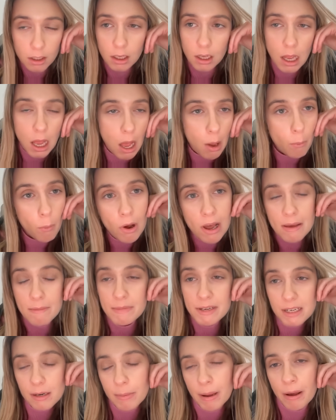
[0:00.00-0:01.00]
And what I
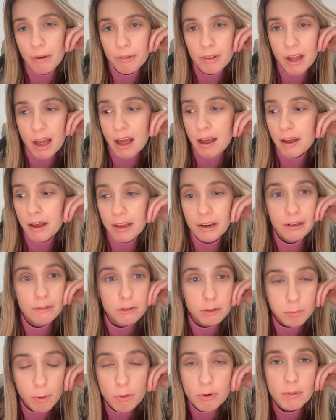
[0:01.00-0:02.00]
mean about that, and I've
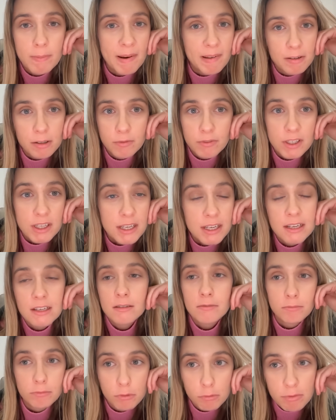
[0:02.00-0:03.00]
spoke about this for years,
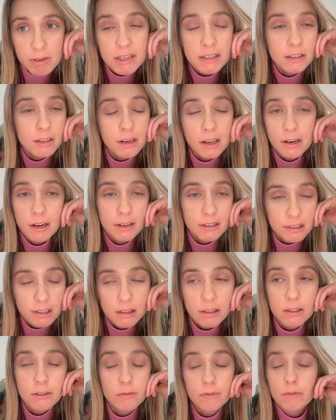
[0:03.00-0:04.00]
the reason, and I said
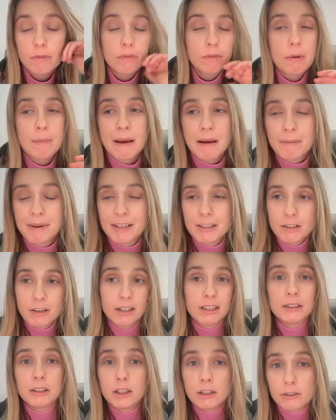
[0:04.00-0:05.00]
this about Man
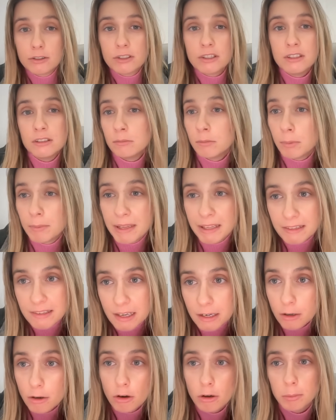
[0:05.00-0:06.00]
United last season when we had
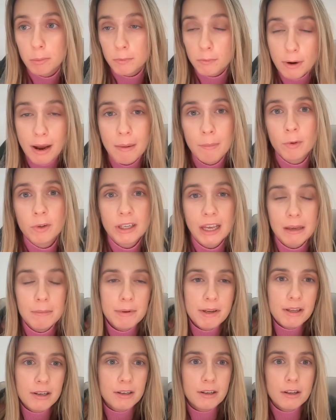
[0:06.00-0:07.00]
Ten Hag, before Amron came
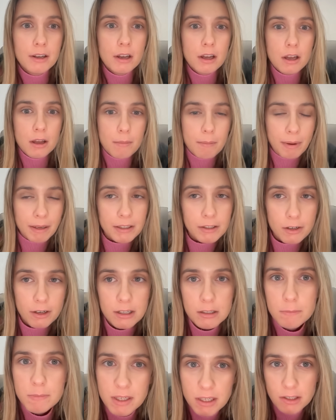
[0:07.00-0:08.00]
in, Man
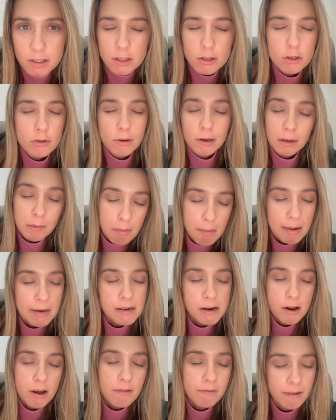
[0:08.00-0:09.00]
United's biggest issue, and I'm a Man
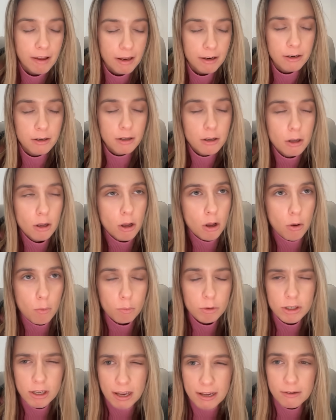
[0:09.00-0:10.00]
United fan,
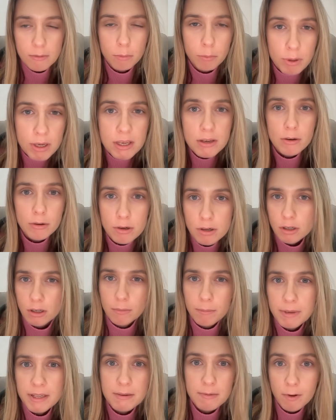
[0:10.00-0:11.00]
was like we couldn't
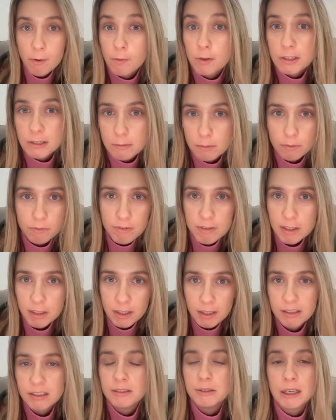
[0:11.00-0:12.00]
compete with other teams
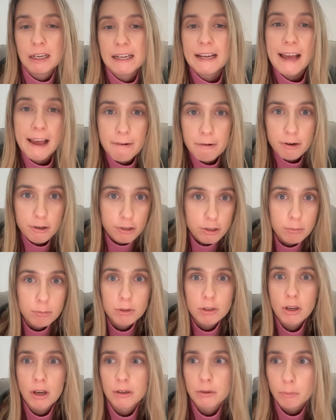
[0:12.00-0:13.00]
physically. Like Eriksen was
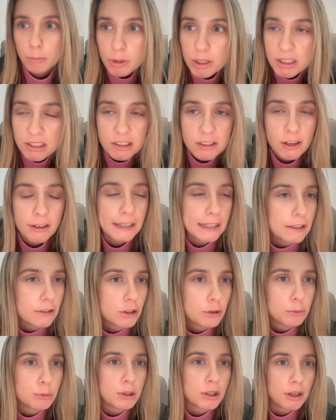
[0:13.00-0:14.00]
kind of weak,
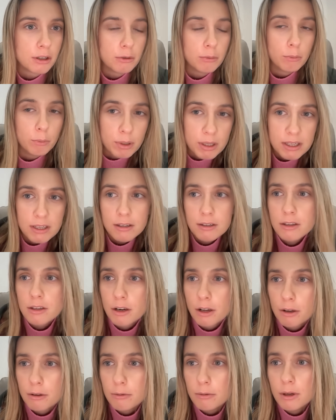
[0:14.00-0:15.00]
Garnacho was kind of weak,
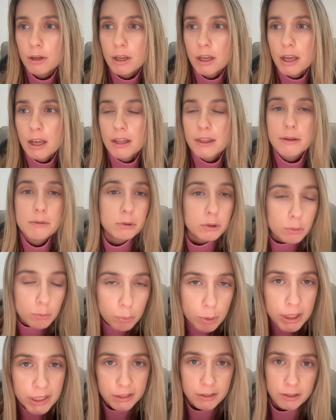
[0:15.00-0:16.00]
there was a
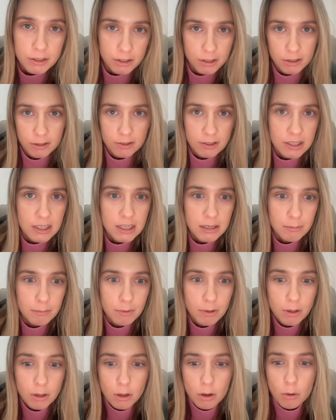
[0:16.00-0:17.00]
weakness in our team.
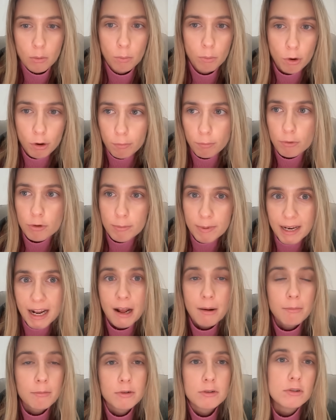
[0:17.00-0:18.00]
What Ruben
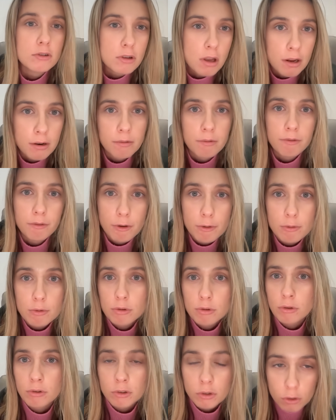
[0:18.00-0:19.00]
Amorim's done and
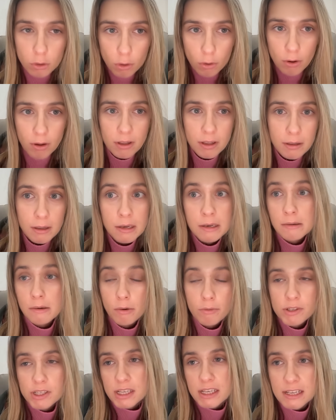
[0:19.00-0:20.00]
focused on a lot, and
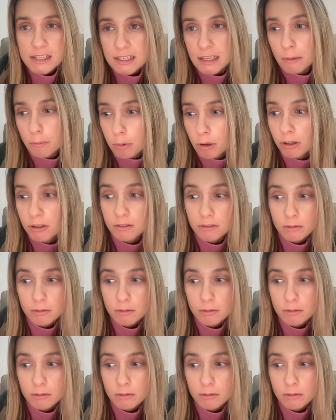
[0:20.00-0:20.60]
obviously he's had one